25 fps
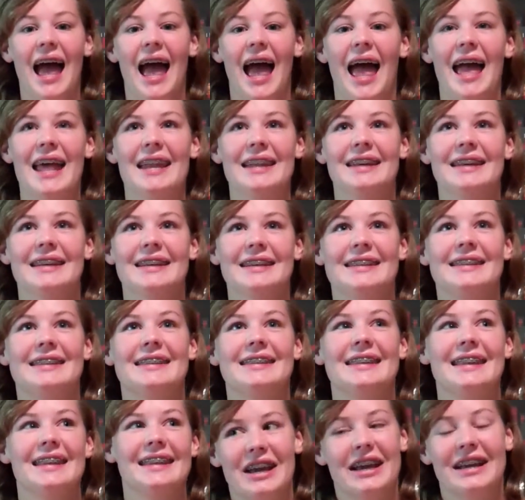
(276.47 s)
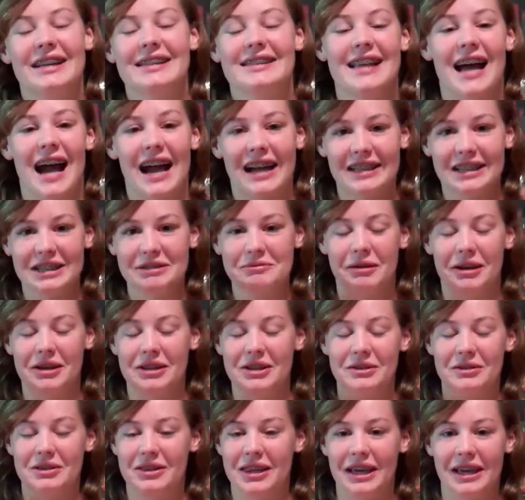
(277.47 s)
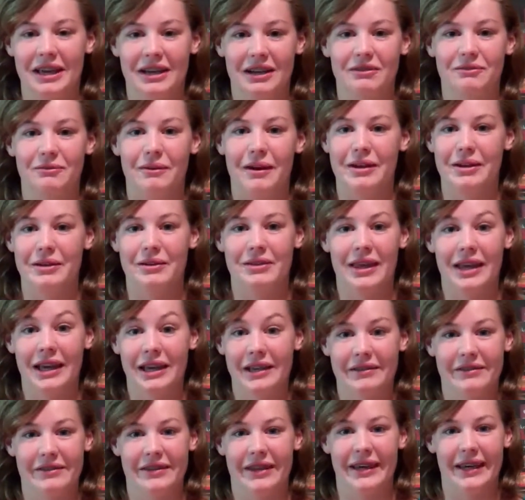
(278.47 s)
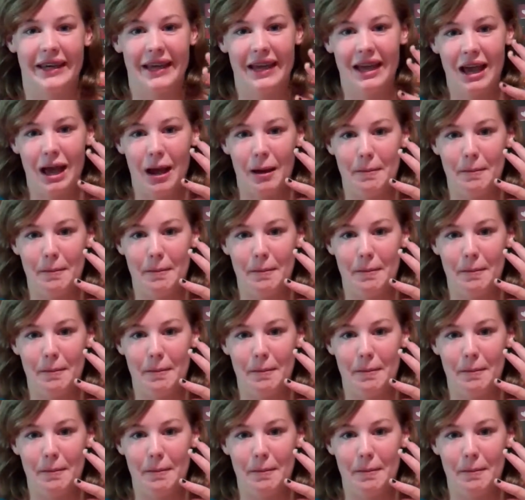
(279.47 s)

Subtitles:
And he's exactly what you think of when you think of, like,